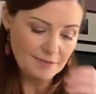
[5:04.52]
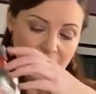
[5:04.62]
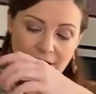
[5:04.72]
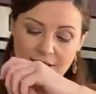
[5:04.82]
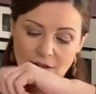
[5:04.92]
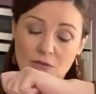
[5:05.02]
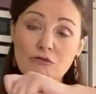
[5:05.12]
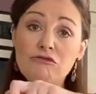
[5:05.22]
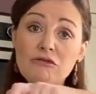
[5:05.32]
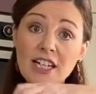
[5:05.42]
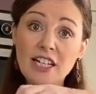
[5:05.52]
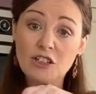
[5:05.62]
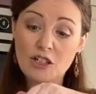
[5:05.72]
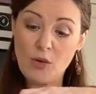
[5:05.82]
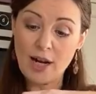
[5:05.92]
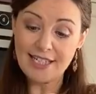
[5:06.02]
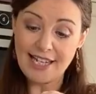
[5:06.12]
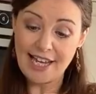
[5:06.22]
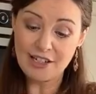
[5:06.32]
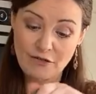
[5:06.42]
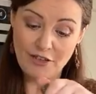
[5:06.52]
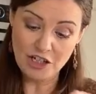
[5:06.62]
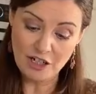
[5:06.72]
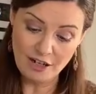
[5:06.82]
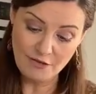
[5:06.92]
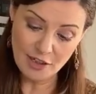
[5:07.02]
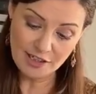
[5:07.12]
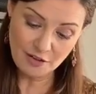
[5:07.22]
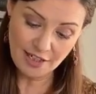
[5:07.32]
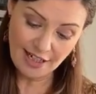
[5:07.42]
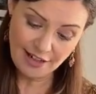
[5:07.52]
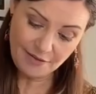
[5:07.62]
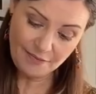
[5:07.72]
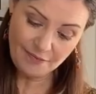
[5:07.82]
So really good quality extra virgin olive oil is going in here.